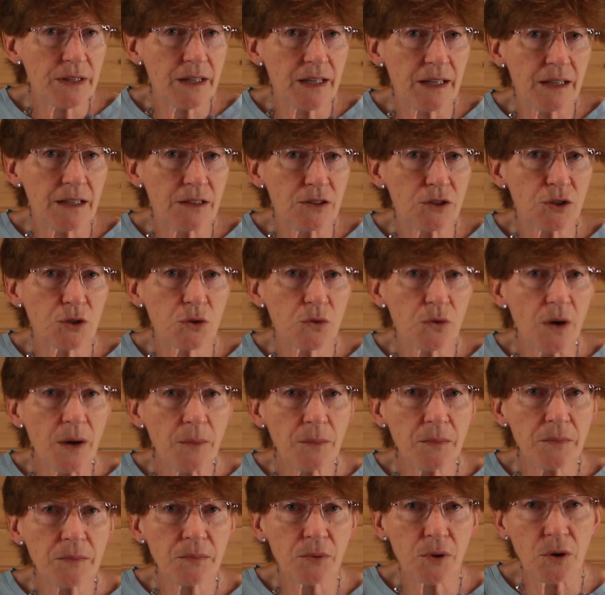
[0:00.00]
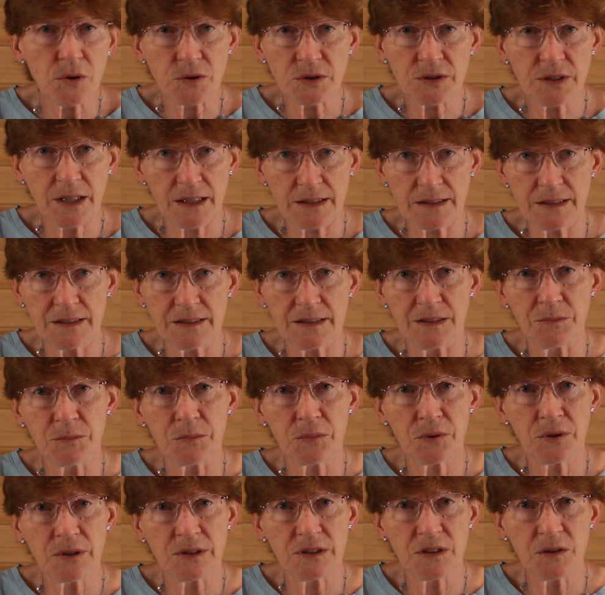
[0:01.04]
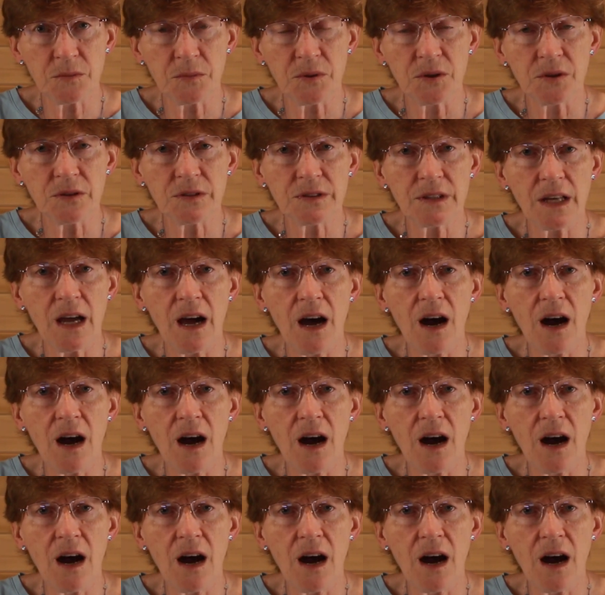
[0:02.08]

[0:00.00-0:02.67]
that our Scrum processes and principles